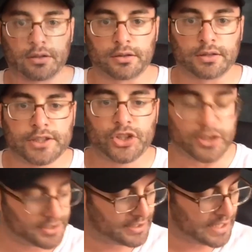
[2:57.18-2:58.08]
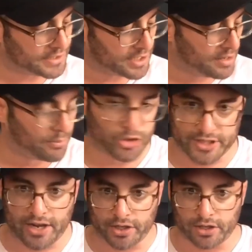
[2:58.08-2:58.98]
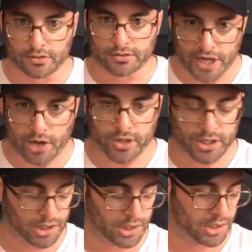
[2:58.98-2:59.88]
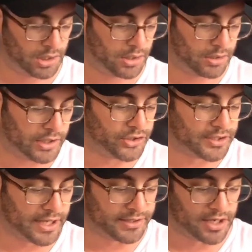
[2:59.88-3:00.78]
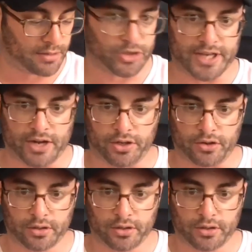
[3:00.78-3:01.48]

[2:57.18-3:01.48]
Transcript: Let's just get the numbers out here, shall we? Let's just get the numbers out here.